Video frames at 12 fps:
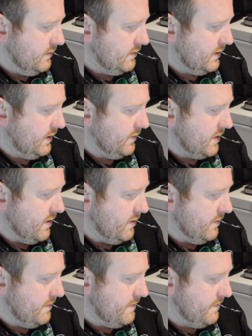Well, here we
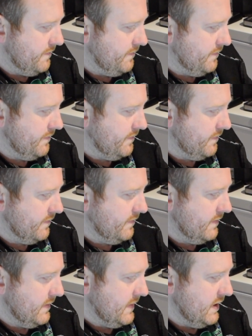go.
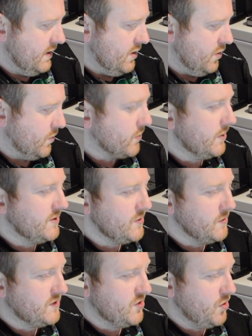We're going to
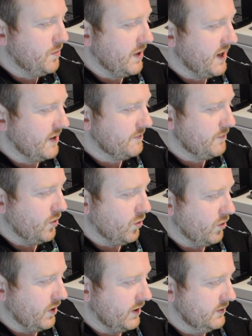do a 2-part
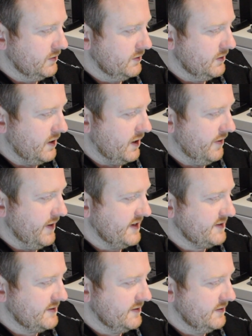pour on
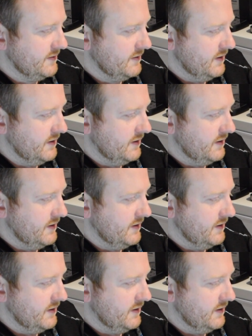this,